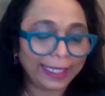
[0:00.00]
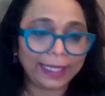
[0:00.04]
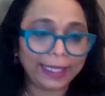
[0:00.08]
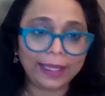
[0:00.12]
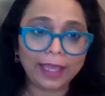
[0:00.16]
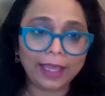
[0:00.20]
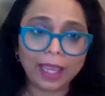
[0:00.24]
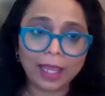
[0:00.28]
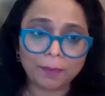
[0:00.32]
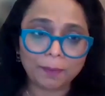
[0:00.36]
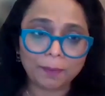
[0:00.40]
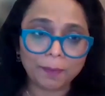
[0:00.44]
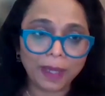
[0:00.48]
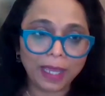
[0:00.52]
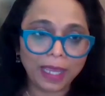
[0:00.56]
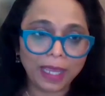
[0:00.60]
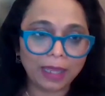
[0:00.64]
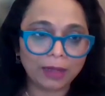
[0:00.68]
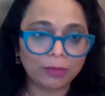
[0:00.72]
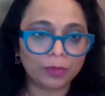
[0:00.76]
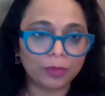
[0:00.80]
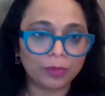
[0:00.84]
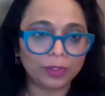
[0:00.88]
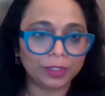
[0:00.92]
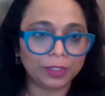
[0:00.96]

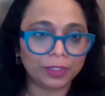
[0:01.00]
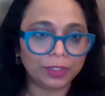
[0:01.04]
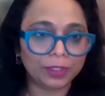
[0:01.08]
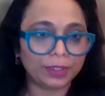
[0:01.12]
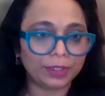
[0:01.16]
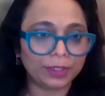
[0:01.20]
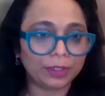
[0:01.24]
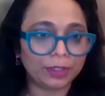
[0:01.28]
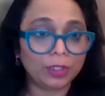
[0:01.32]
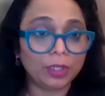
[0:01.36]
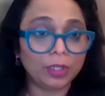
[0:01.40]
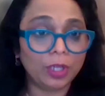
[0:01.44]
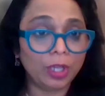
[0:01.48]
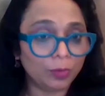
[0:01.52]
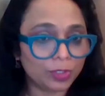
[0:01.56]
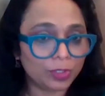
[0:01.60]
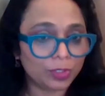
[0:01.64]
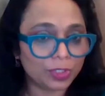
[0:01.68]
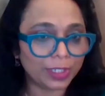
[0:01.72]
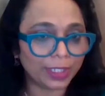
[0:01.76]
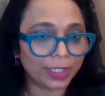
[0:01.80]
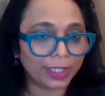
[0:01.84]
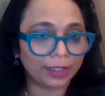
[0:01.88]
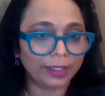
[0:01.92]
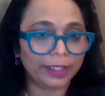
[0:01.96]
AI-powered
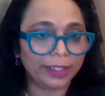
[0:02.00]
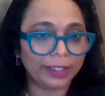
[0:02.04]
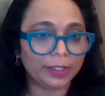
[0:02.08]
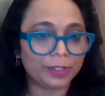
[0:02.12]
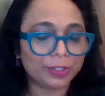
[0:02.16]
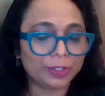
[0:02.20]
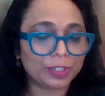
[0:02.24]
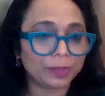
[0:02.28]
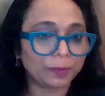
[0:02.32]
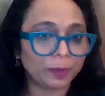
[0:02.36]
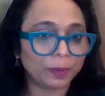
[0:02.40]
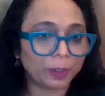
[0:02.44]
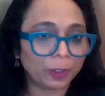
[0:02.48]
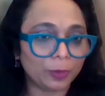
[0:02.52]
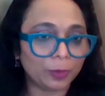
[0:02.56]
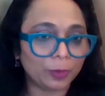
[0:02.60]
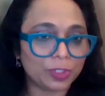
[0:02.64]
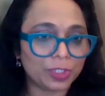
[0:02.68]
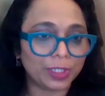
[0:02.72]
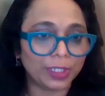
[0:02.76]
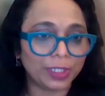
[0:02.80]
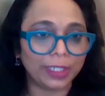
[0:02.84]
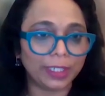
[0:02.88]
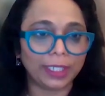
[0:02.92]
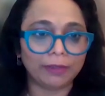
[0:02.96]
coaching, leadership
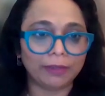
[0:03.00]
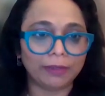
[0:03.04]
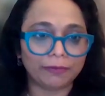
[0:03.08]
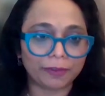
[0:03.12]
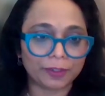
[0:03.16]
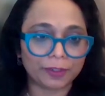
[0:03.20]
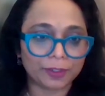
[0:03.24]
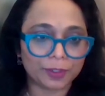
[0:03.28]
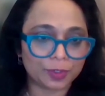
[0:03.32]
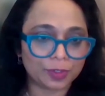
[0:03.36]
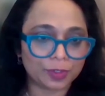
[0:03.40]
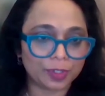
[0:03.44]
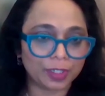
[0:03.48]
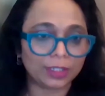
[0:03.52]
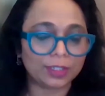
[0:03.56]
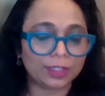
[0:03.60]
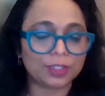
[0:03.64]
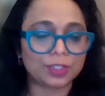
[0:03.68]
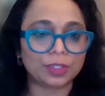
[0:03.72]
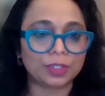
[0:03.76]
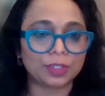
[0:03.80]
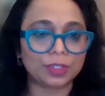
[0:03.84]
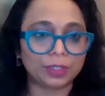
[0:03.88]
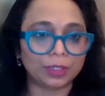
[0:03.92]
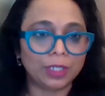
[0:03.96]
coaching
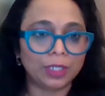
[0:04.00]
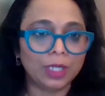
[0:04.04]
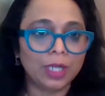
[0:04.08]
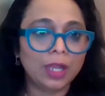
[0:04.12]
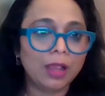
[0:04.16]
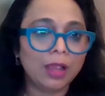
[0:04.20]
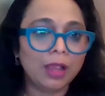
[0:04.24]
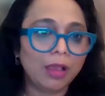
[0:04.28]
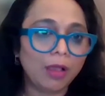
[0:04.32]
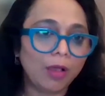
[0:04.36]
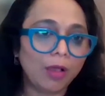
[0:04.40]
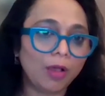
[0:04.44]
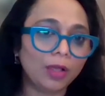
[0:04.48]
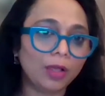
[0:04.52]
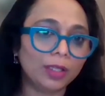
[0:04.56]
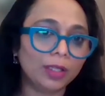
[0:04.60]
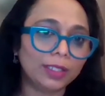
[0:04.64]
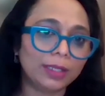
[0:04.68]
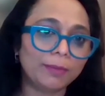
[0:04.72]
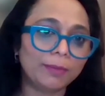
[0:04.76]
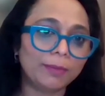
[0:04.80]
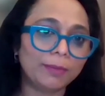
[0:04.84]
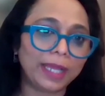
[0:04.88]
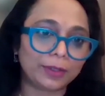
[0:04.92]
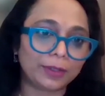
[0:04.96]
infrastructure on
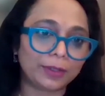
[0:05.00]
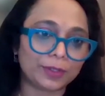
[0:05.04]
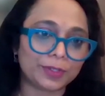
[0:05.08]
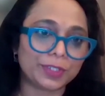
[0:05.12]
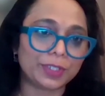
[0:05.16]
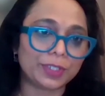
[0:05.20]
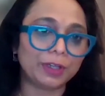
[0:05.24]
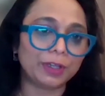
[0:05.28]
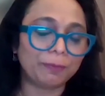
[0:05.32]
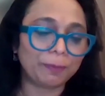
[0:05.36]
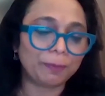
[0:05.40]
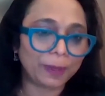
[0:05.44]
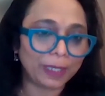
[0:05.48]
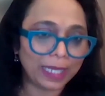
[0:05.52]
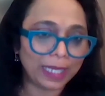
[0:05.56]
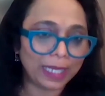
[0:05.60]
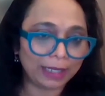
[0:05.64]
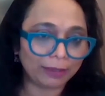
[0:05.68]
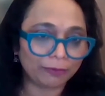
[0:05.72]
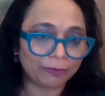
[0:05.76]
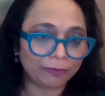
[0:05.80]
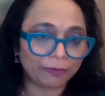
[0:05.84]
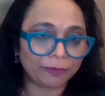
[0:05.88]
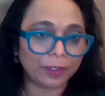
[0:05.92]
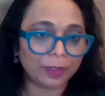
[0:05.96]
the Microsoft
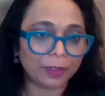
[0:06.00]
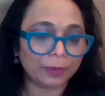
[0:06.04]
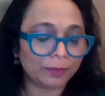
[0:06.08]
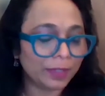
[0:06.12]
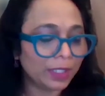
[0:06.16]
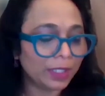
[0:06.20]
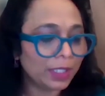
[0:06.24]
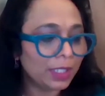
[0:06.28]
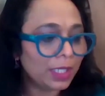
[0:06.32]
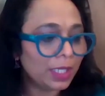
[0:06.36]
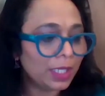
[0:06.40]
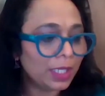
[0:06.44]
platform.